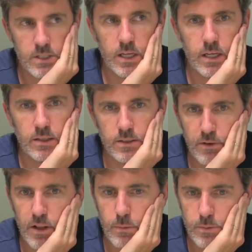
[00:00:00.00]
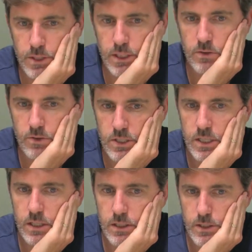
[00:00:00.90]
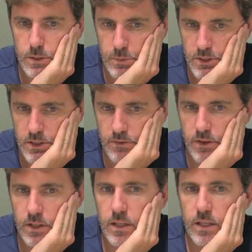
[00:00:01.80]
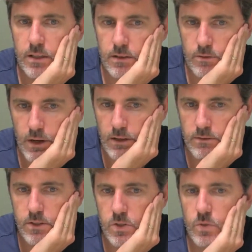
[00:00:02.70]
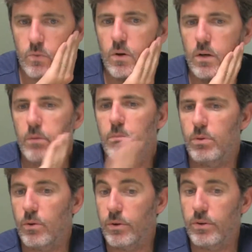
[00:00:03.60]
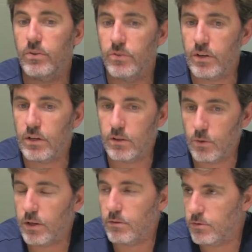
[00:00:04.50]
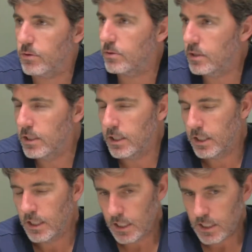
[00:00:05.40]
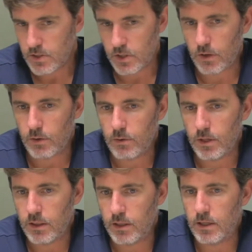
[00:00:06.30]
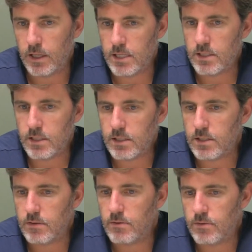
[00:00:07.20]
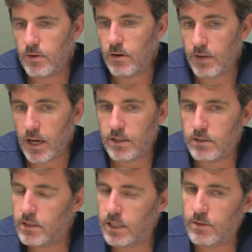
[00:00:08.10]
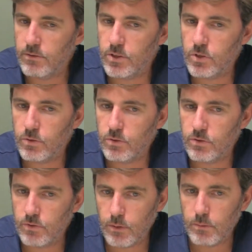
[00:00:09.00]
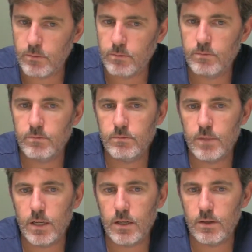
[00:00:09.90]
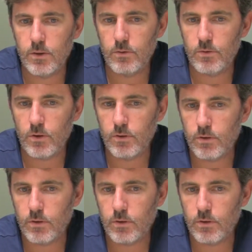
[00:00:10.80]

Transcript: They develop skills that are specifically relevant to what employers are looking for. So in the instance of, I've had individuals from who've gone